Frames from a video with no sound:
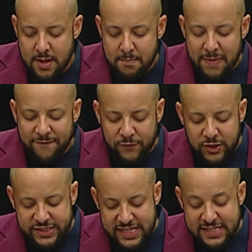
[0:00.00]
My
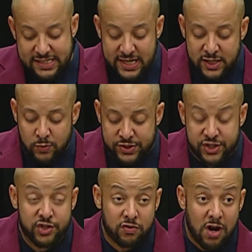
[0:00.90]
first instinct was
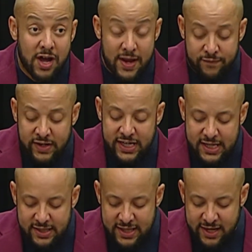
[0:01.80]
to draw every
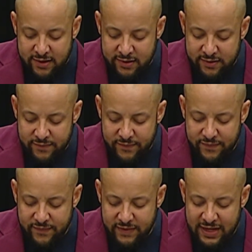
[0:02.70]
kid there,
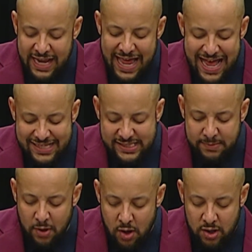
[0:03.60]
and I asked
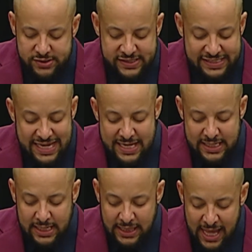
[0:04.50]
them all to stand
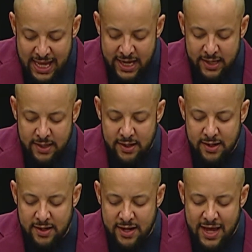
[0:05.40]
in a line
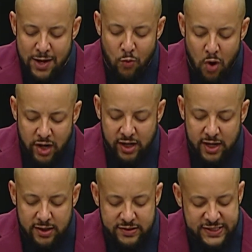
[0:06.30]
and
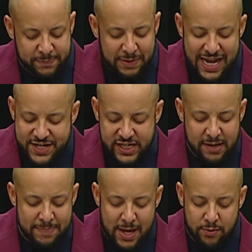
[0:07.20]
watercolors splashing
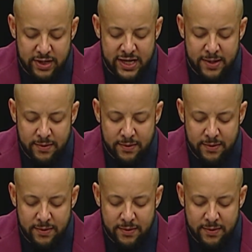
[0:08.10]
about in